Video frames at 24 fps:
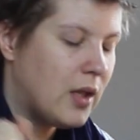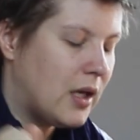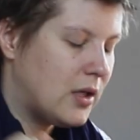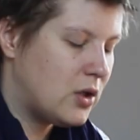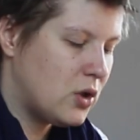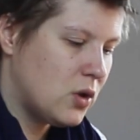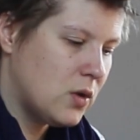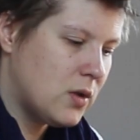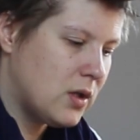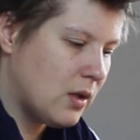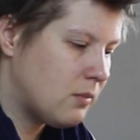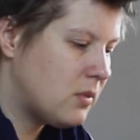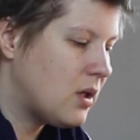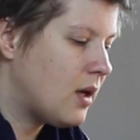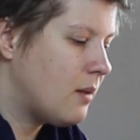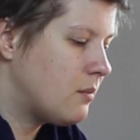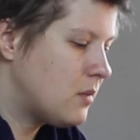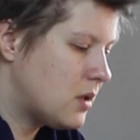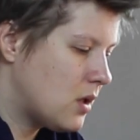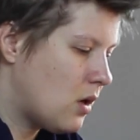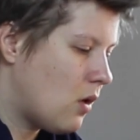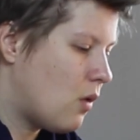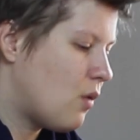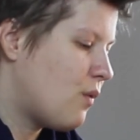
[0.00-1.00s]
that you
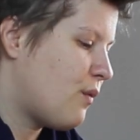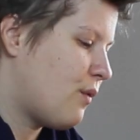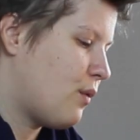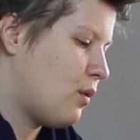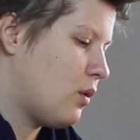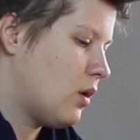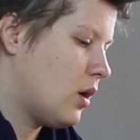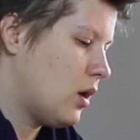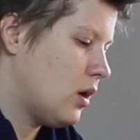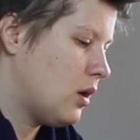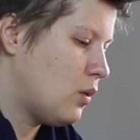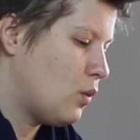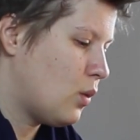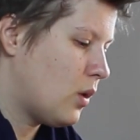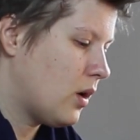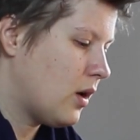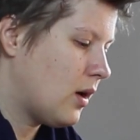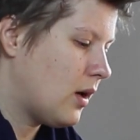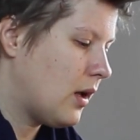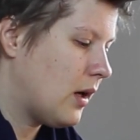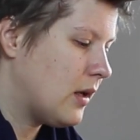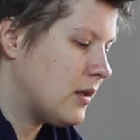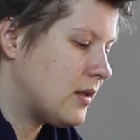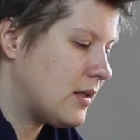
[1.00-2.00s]
sometimes go for in
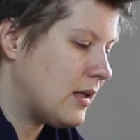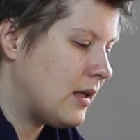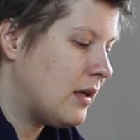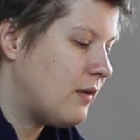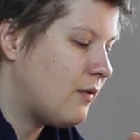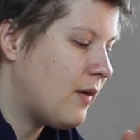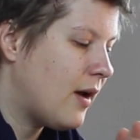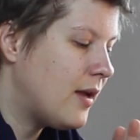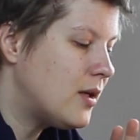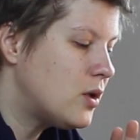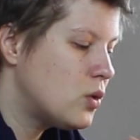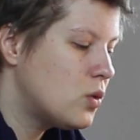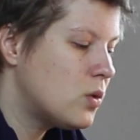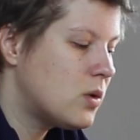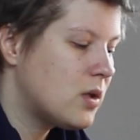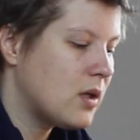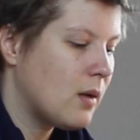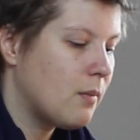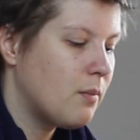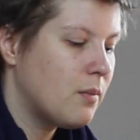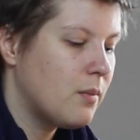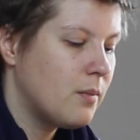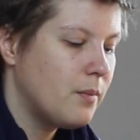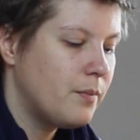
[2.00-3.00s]
watercolors, if I do
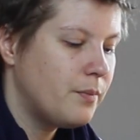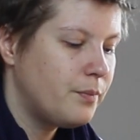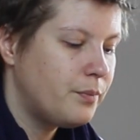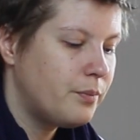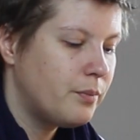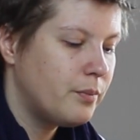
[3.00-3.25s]
some